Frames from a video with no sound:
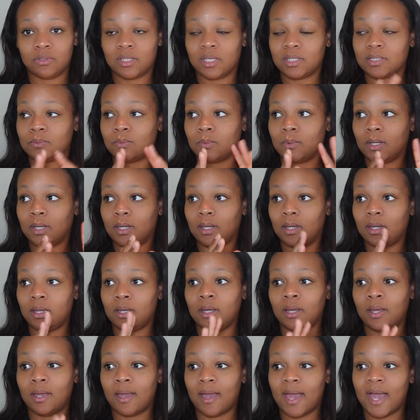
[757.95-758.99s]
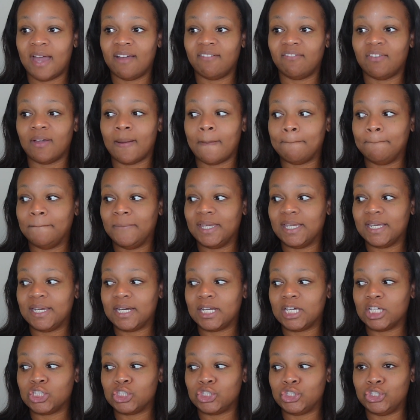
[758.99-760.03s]
That's what I've
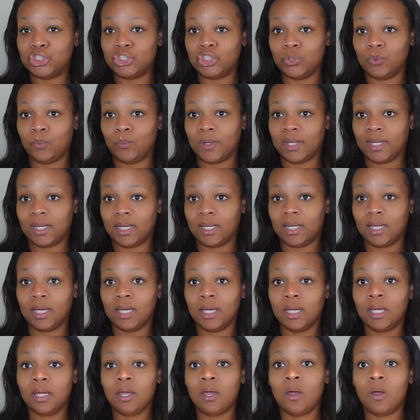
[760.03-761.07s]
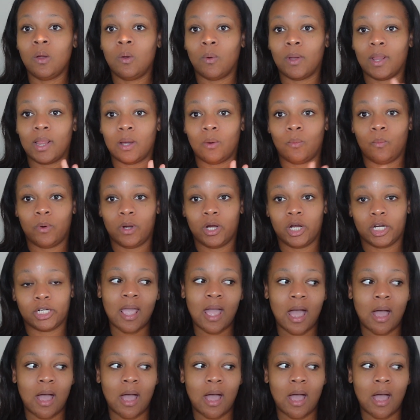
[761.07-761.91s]
been doing while I work.